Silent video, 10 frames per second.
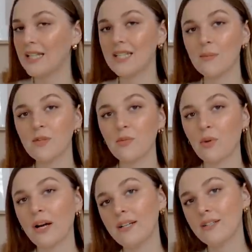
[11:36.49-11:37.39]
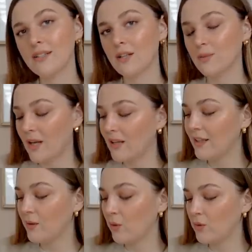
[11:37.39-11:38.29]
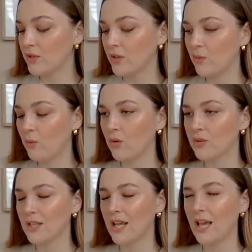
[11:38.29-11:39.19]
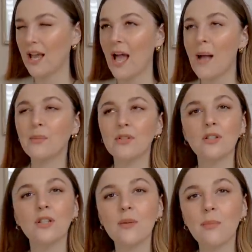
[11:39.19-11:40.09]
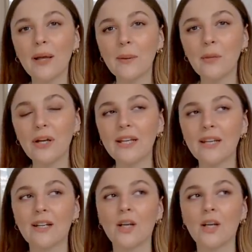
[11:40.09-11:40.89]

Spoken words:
In terms of price as well, it also wasn't absolutely bank-breaking.